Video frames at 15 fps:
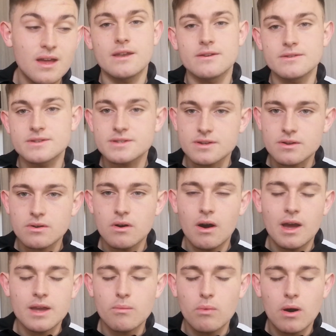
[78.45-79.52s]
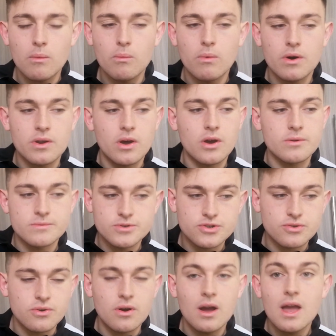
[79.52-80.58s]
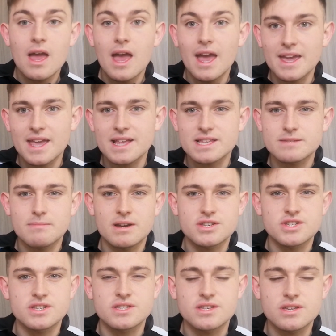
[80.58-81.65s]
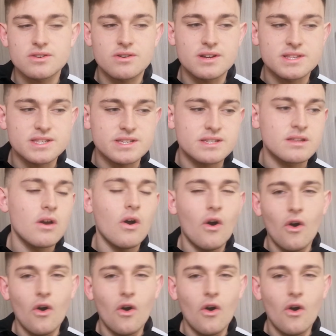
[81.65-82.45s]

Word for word: and Luton got a 1-1 home draw against Manchester United.